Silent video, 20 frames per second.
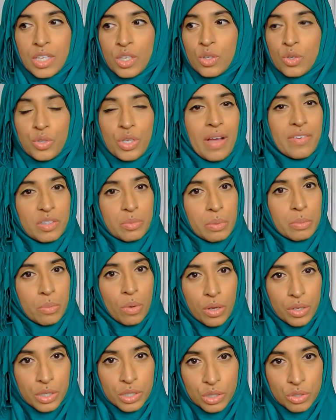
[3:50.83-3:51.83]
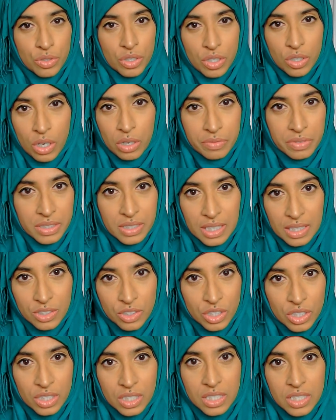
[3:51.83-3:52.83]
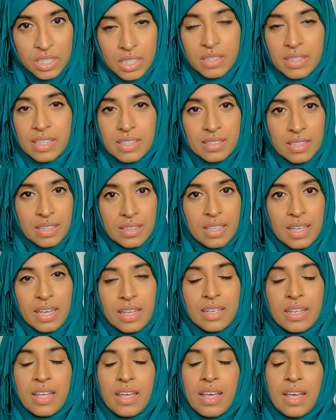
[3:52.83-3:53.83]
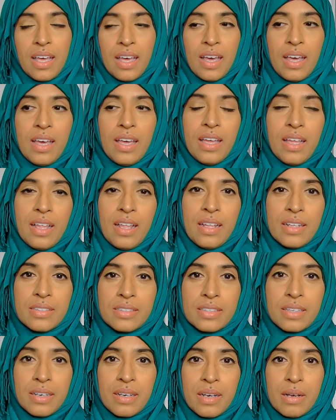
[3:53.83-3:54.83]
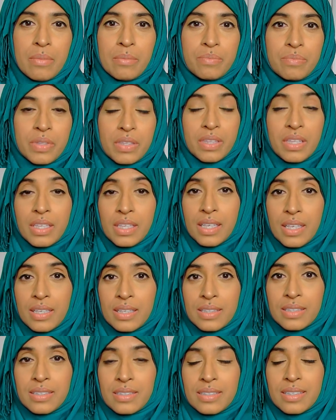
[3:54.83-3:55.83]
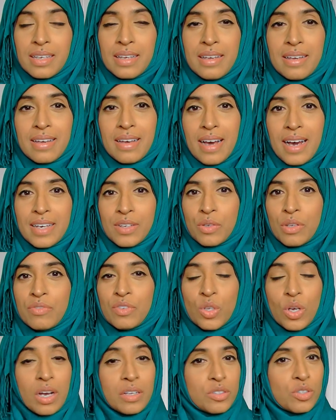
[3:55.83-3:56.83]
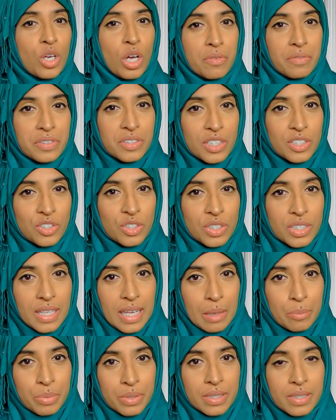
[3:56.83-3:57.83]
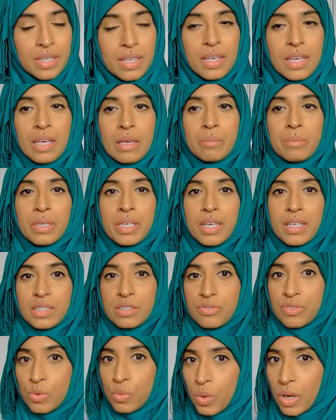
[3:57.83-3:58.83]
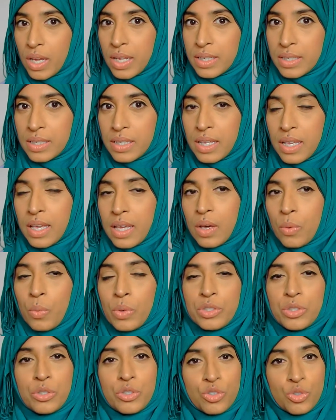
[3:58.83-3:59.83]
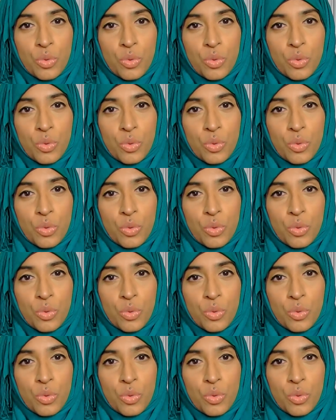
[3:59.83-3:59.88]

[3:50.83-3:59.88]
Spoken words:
You know, you have to be monitoring conversations and things like that. And the thing is, I don't even know how the conversations happen, because for one, when you